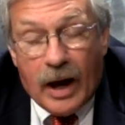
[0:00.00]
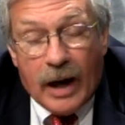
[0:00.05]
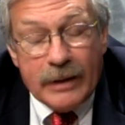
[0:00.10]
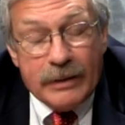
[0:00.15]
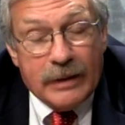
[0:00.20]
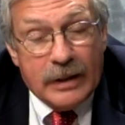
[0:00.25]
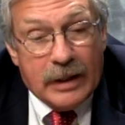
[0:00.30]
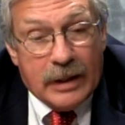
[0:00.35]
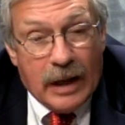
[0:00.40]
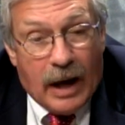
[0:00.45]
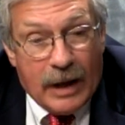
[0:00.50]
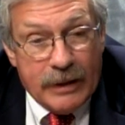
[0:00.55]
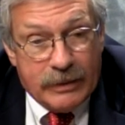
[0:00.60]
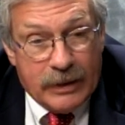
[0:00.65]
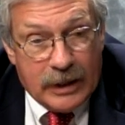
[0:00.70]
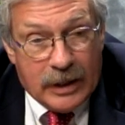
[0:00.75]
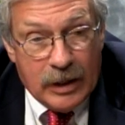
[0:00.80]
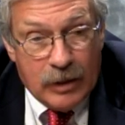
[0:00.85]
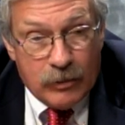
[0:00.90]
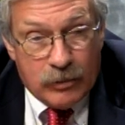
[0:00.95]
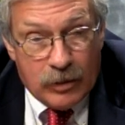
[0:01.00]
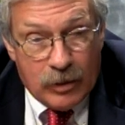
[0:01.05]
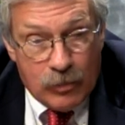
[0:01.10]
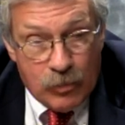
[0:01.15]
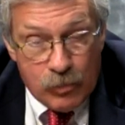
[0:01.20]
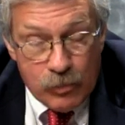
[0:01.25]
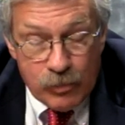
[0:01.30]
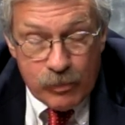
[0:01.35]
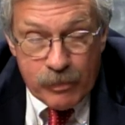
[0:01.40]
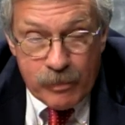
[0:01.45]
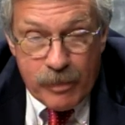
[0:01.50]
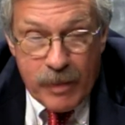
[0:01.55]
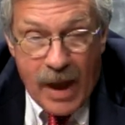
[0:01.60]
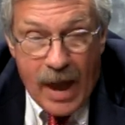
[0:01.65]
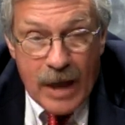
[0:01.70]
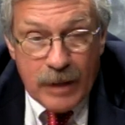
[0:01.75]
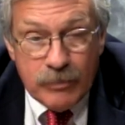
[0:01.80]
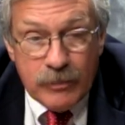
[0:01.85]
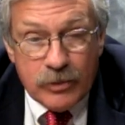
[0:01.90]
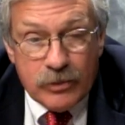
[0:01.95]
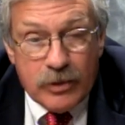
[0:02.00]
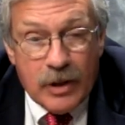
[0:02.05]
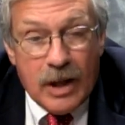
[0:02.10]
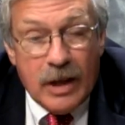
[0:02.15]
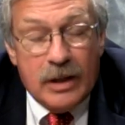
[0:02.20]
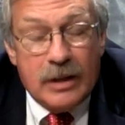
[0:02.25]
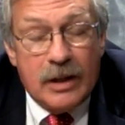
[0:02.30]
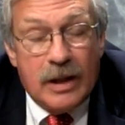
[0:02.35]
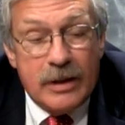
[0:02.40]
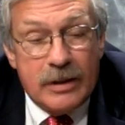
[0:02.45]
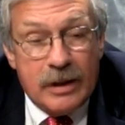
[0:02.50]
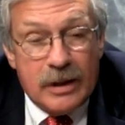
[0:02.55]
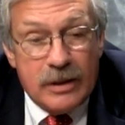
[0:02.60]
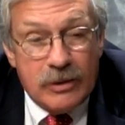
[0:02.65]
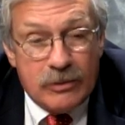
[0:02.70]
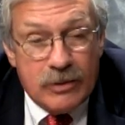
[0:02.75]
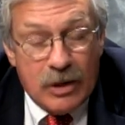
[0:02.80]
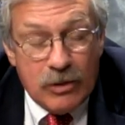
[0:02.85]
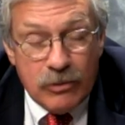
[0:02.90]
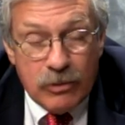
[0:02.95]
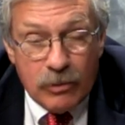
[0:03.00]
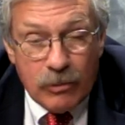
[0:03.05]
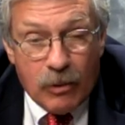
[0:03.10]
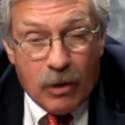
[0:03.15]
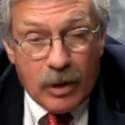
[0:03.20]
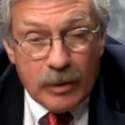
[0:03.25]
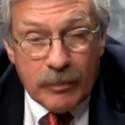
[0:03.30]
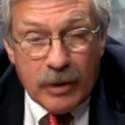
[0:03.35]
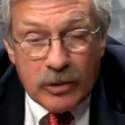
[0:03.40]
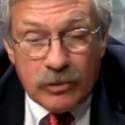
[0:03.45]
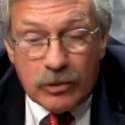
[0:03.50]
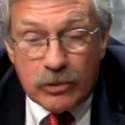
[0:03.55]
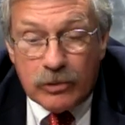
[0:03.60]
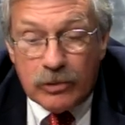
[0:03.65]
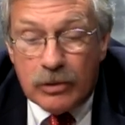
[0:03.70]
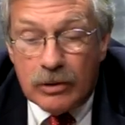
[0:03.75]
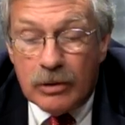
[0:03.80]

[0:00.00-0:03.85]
I think it's a bad mistake, and I think it sends the wrong message.